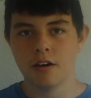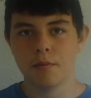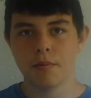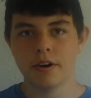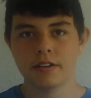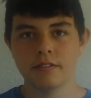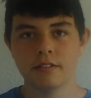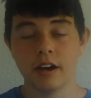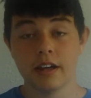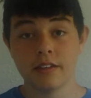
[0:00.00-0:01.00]
But
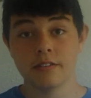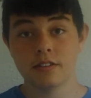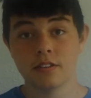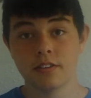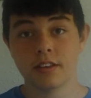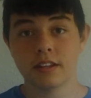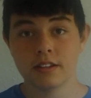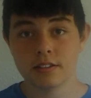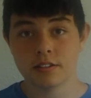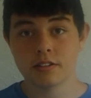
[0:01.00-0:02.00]
I still think that
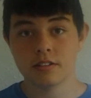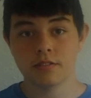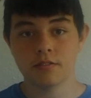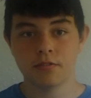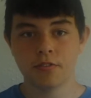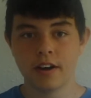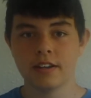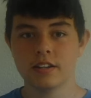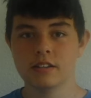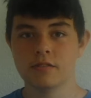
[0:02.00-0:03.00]
this
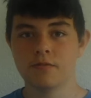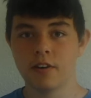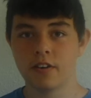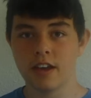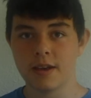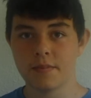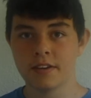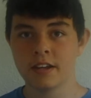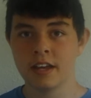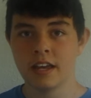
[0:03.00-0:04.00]
fight is very epic,